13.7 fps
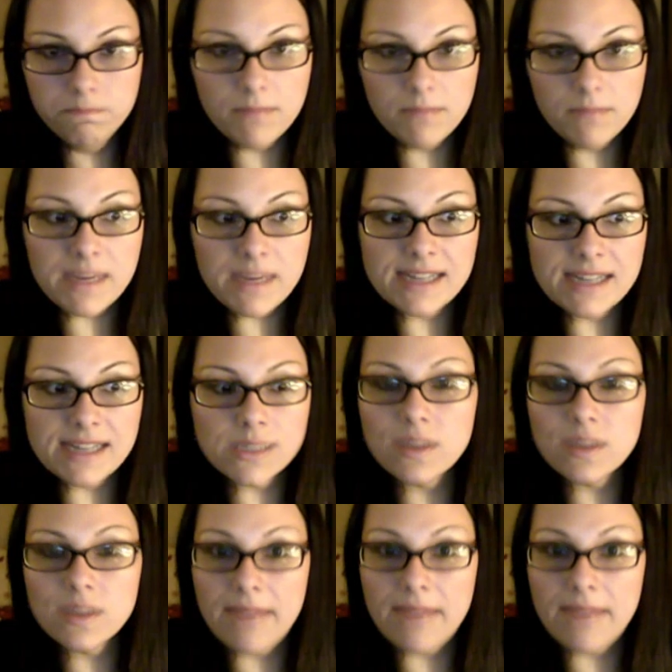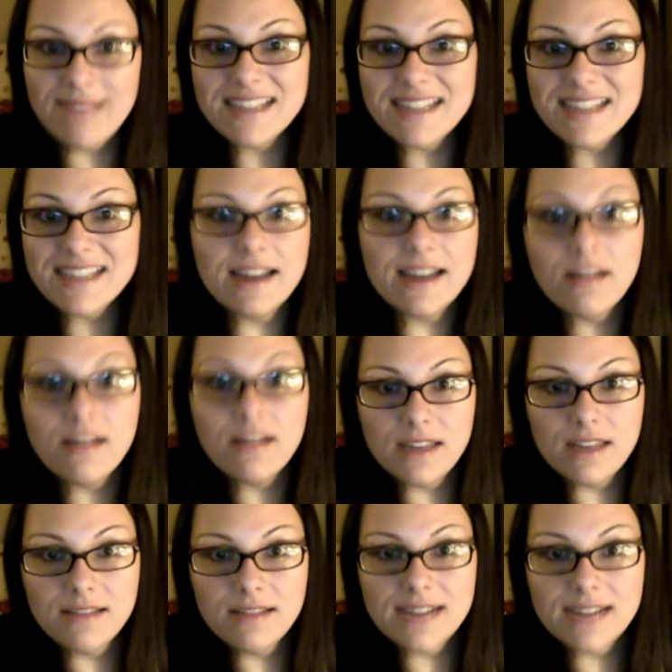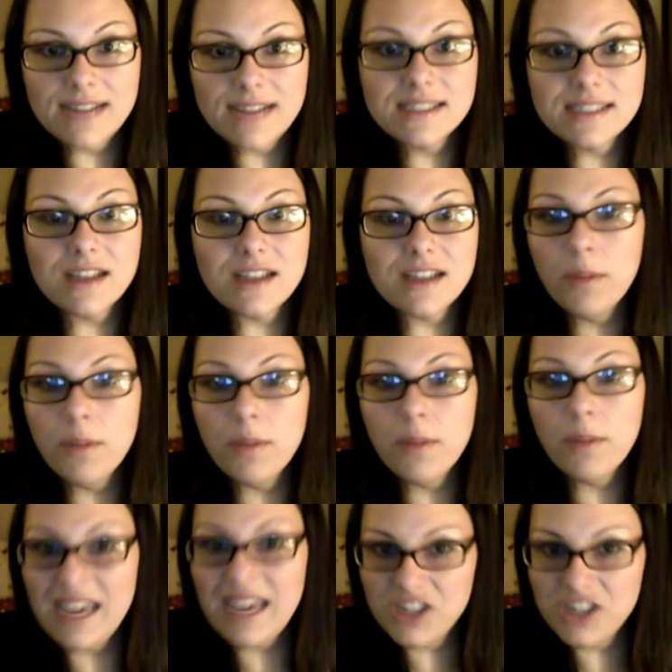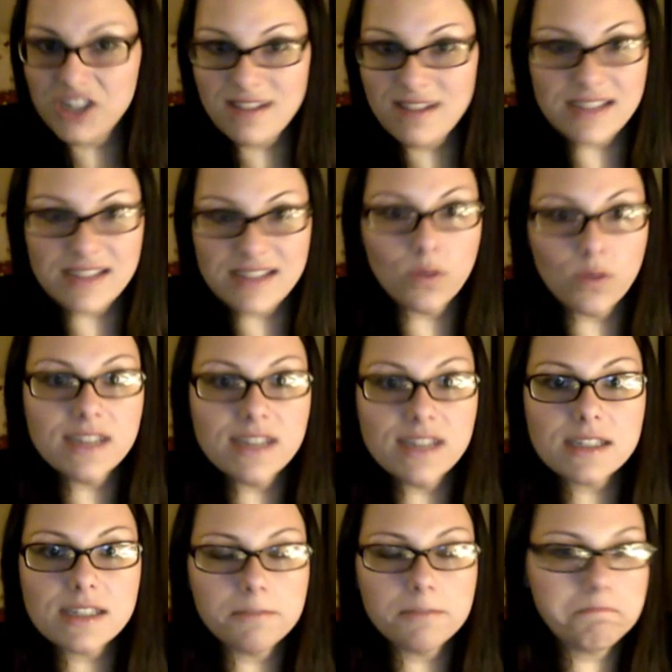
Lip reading: because with the band, that's unhealthy. That's a complication. That's a risk.